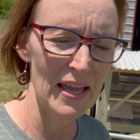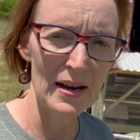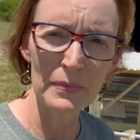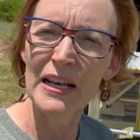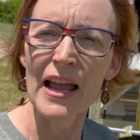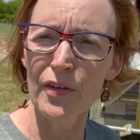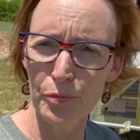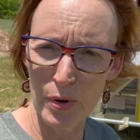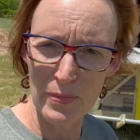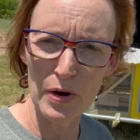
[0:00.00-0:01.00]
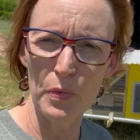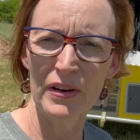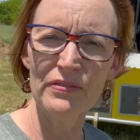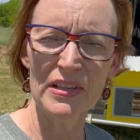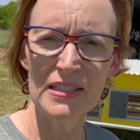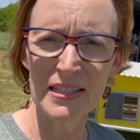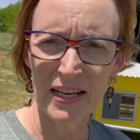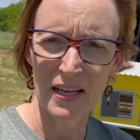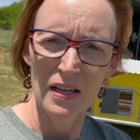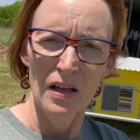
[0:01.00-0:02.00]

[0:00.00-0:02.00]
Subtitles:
and I'm gonna have Premier One fencing